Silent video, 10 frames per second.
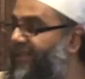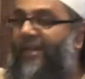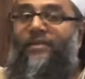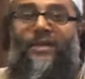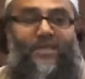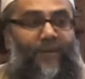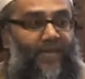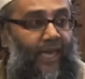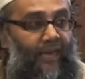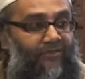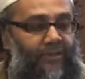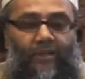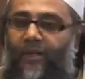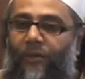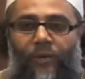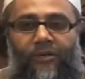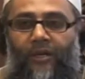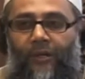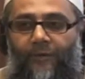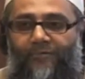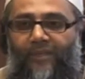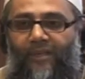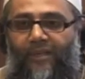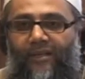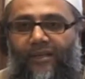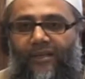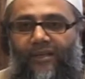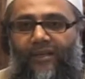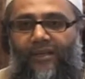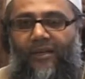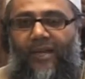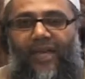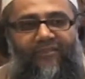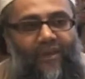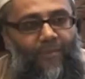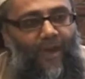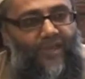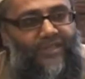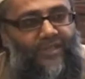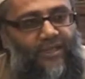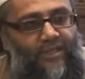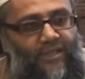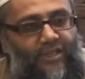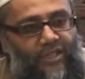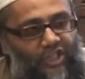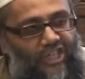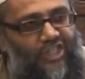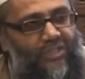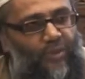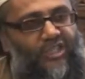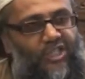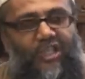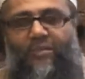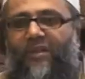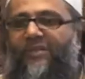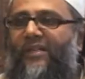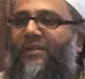Allah, he must be a kafir. Well, no. If a person judges with the judgment of